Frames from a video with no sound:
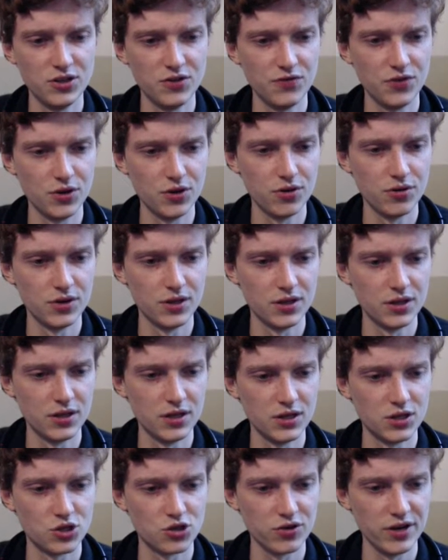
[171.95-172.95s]
If you go to
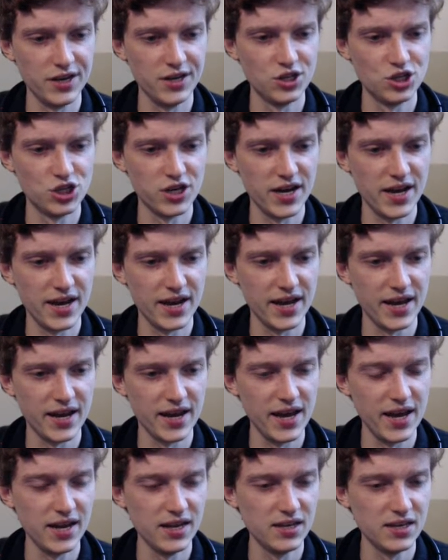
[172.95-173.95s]
the trade chat at
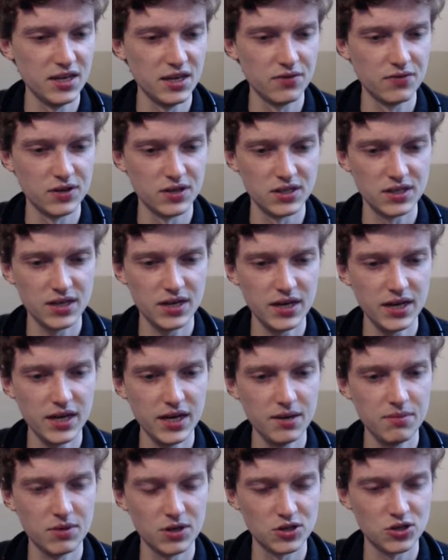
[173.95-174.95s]
any given
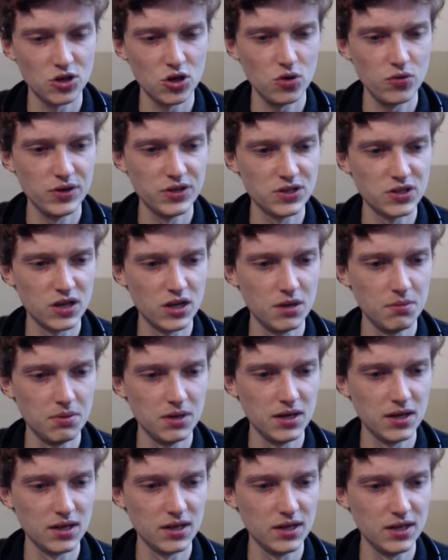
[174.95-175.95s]
time, there's always going to
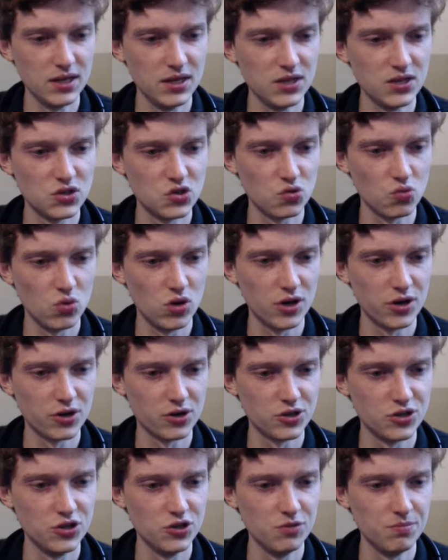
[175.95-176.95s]
be at least 1 or
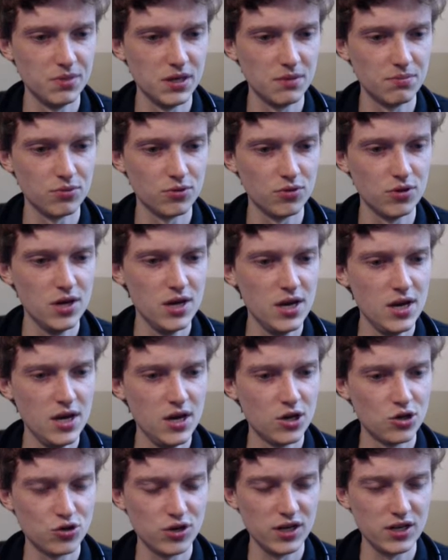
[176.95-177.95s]
2 people
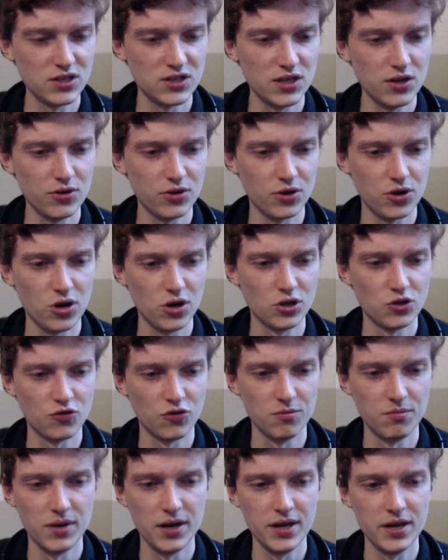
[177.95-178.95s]
trying to sell their cards
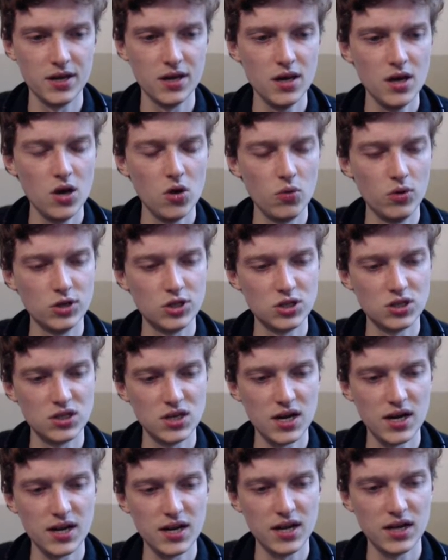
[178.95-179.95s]
for money, which is
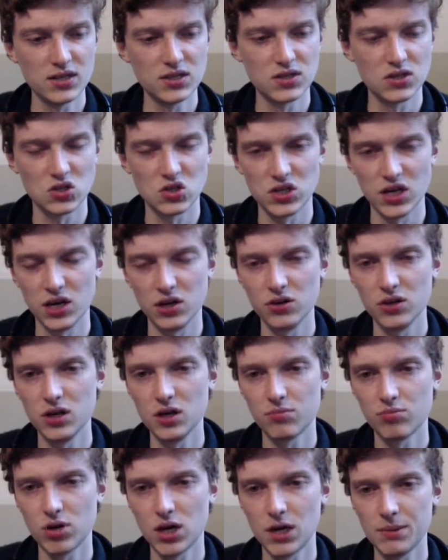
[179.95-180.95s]
not necessarily
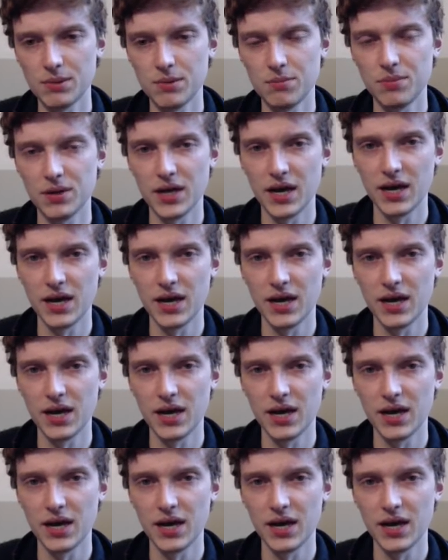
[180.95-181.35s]
a problem, but I